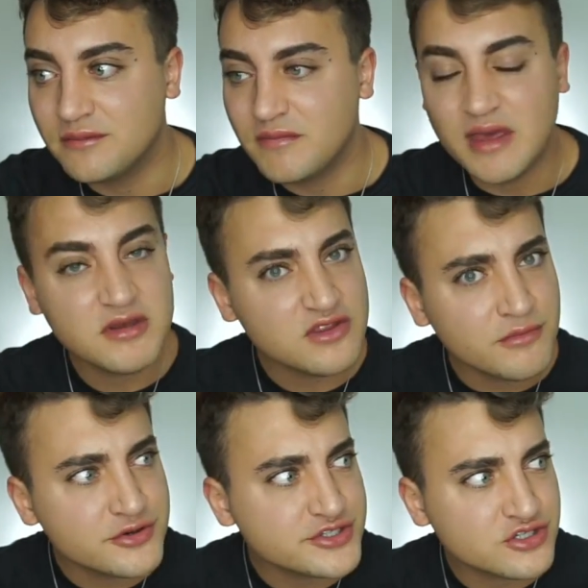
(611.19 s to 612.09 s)
maybe the
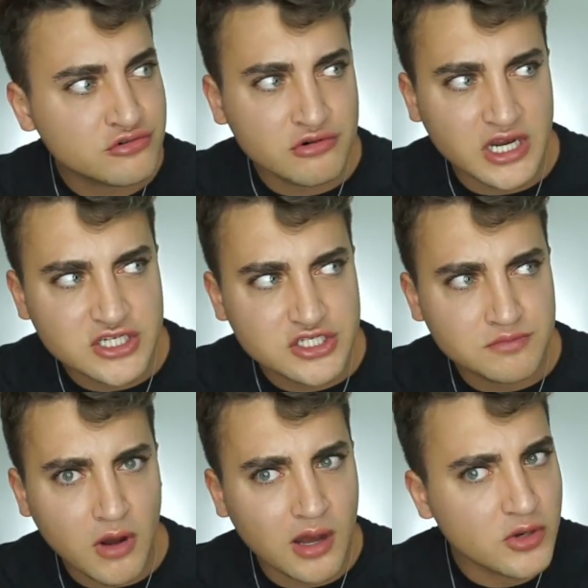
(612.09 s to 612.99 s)
most cringe
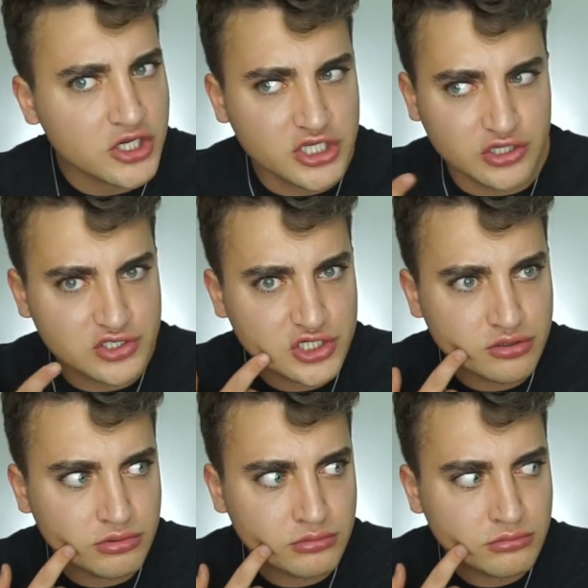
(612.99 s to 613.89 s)
mom on YouTube.